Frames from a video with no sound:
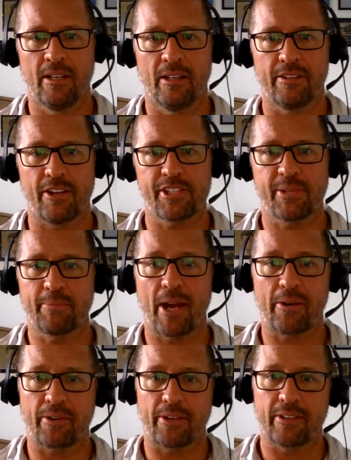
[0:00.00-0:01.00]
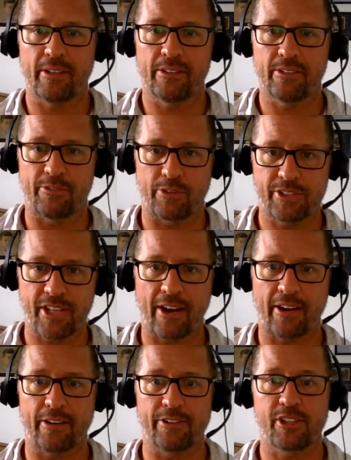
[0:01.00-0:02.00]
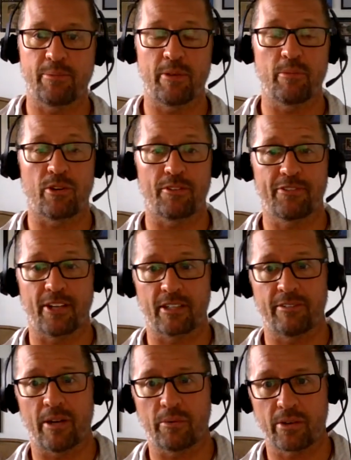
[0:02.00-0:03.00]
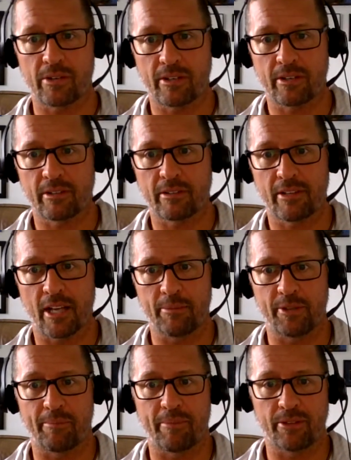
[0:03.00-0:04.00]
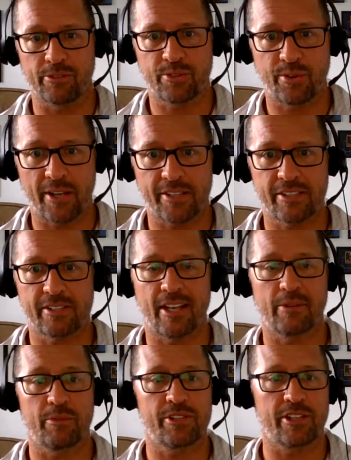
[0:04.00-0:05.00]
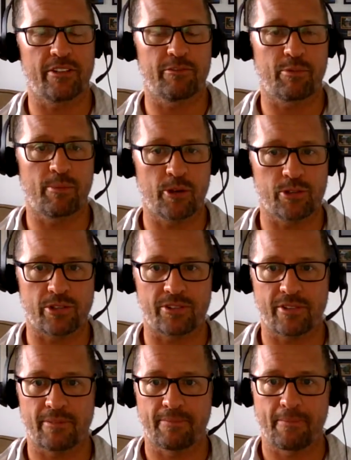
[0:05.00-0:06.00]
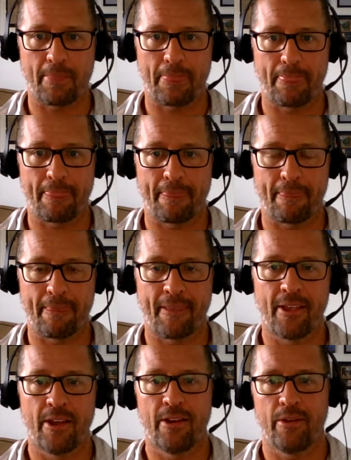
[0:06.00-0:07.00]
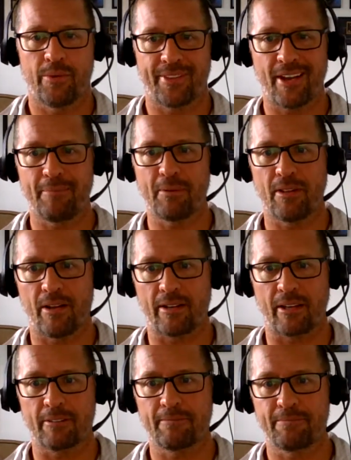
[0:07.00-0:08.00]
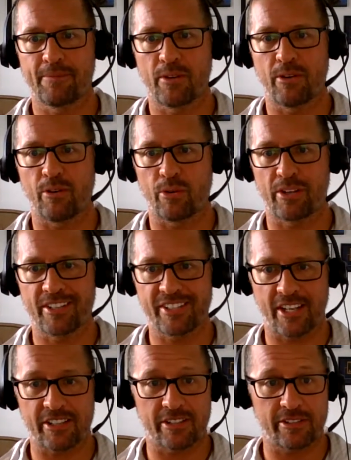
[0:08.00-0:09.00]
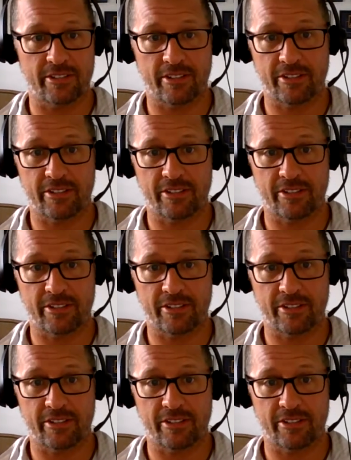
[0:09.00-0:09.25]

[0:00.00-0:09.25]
thus empowering diverse hires to be more effective at work, able to build trust, and receive promotions. Without belonging, organizations